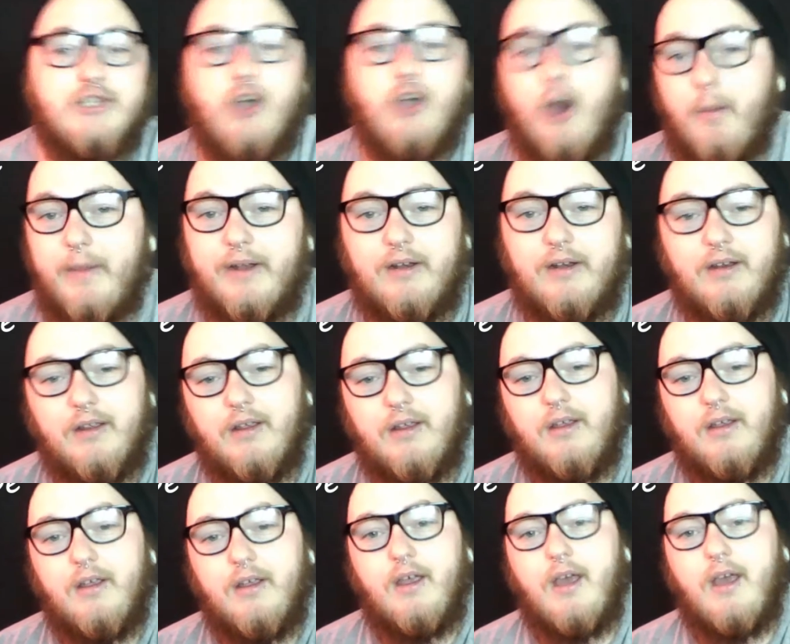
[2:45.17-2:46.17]
please
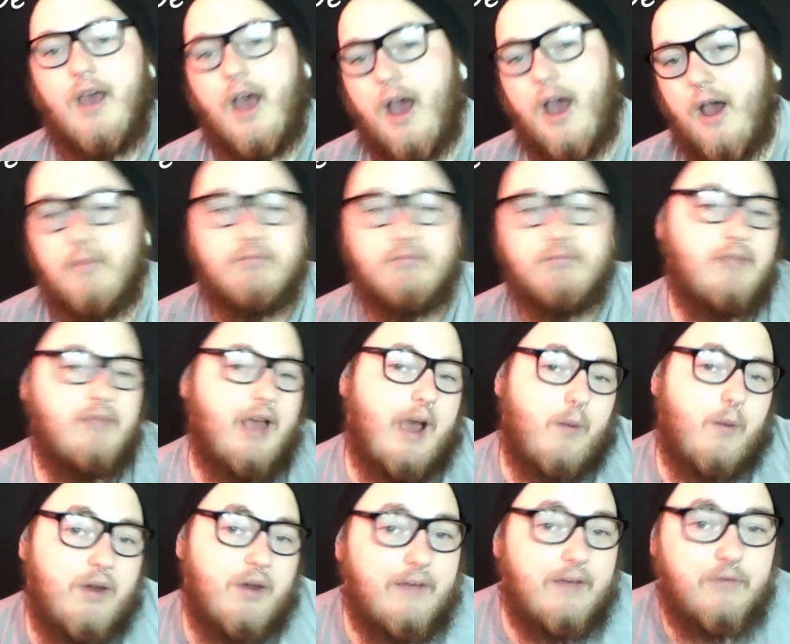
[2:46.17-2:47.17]
comment,
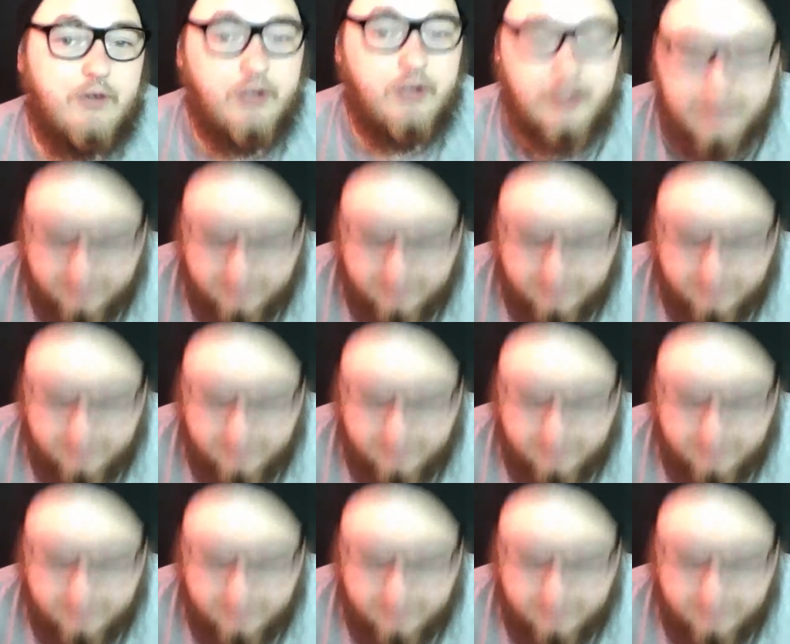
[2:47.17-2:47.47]
and we'll